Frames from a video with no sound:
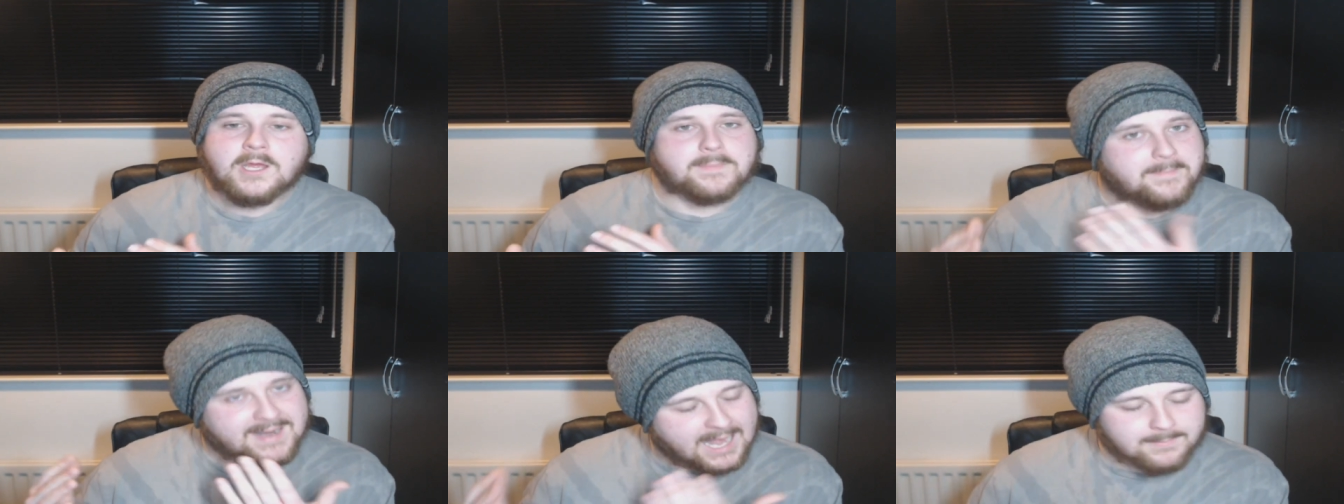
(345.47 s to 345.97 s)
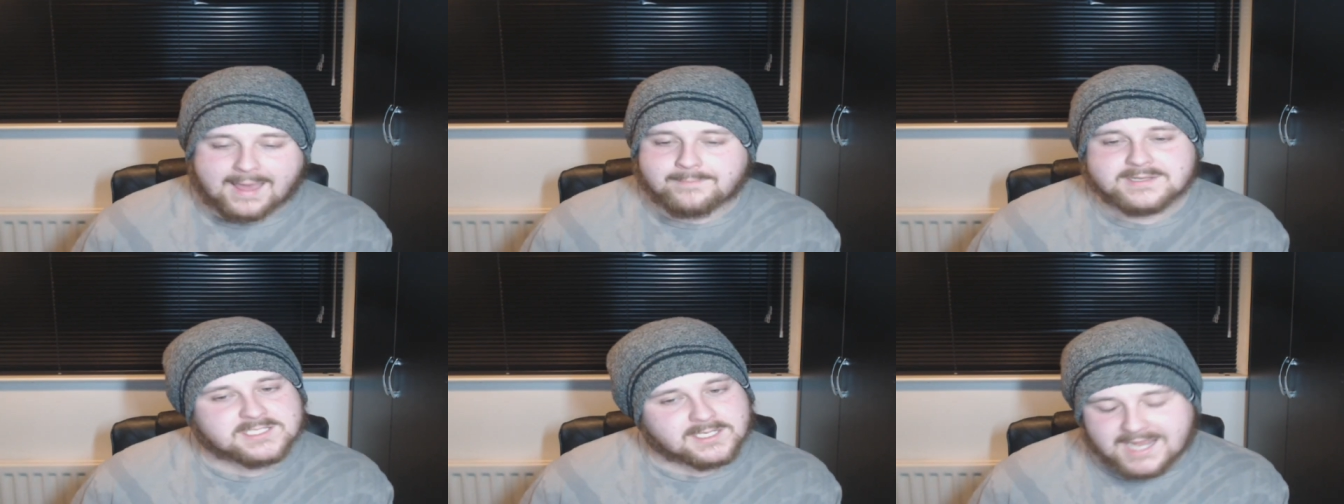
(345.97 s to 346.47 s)
But Belal
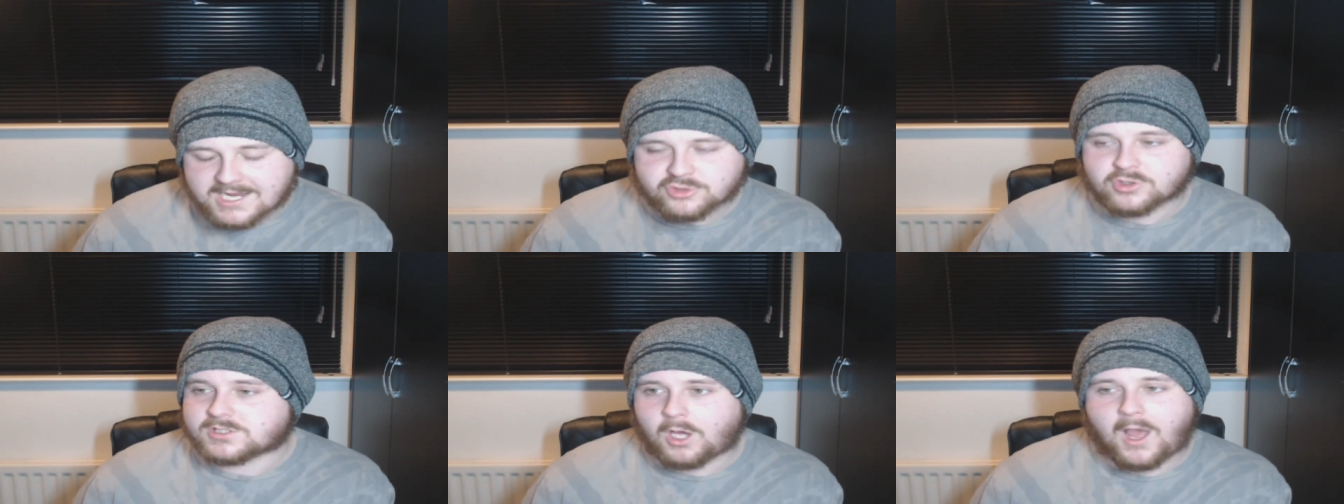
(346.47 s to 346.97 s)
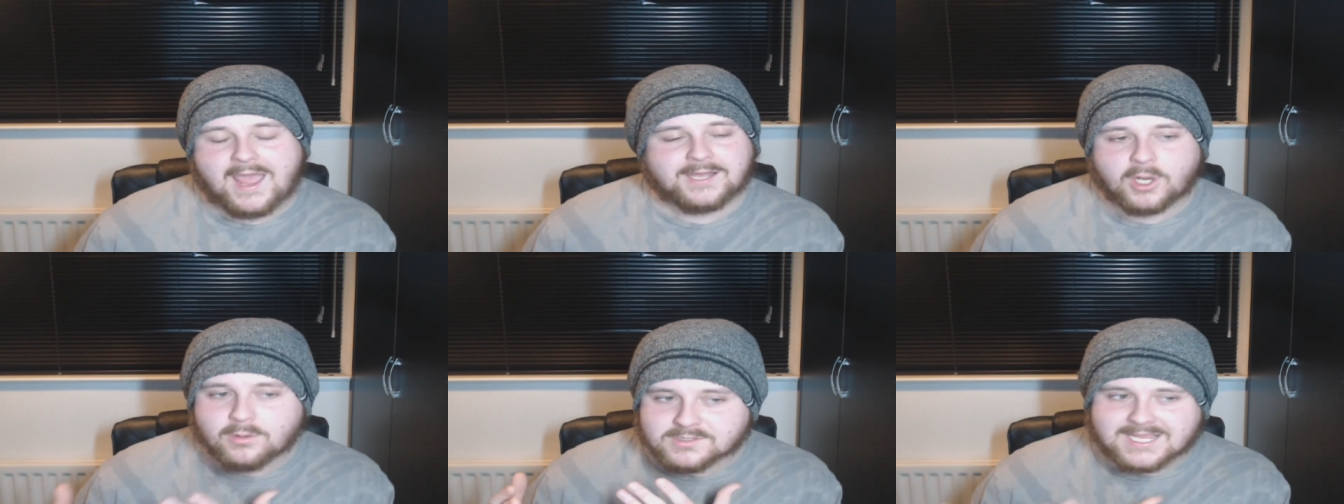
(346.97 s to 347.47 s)
Muhammad's a dangerous guy. I
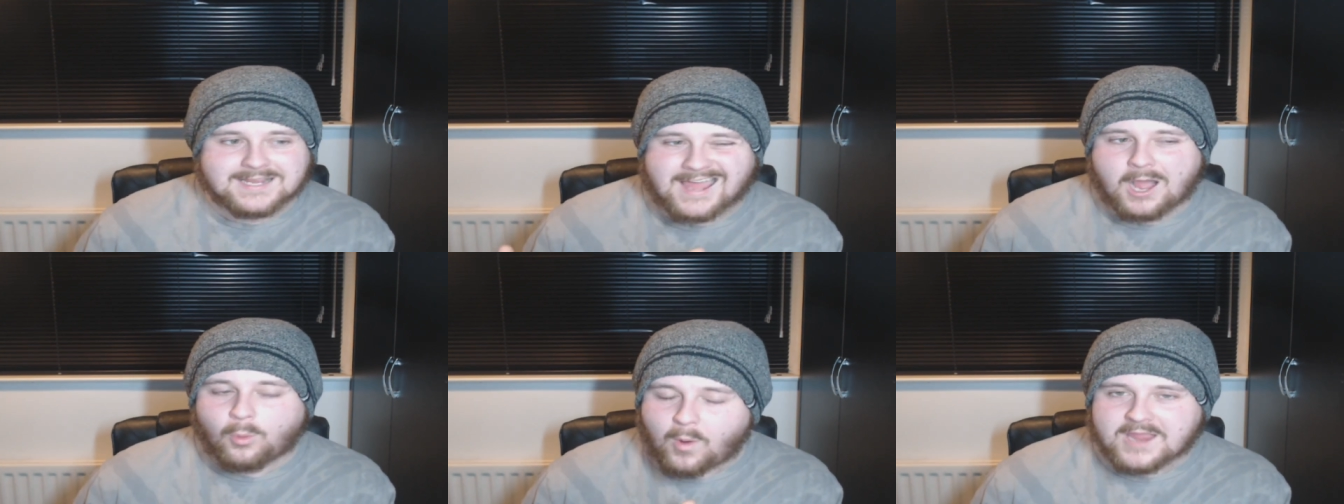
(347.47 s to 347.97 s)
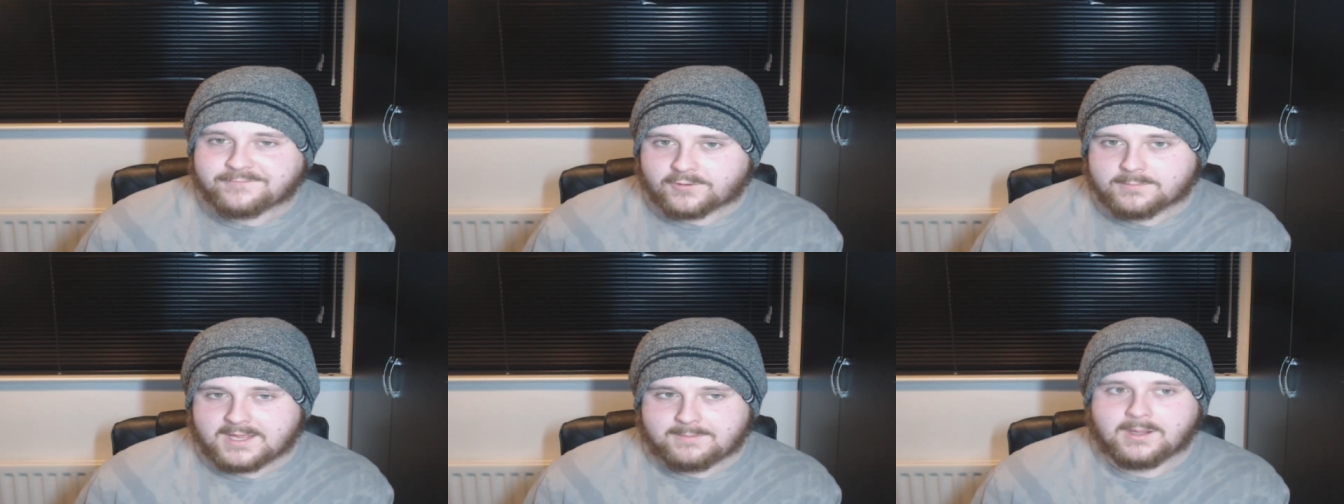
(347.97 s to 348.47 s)
don't take that away
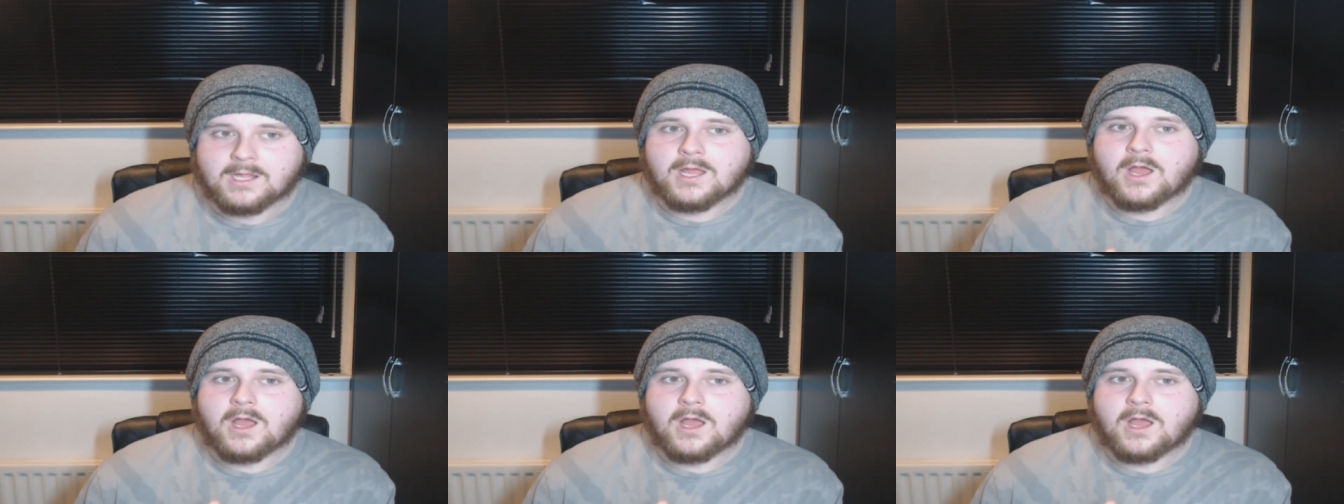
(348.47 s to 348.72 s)
from him.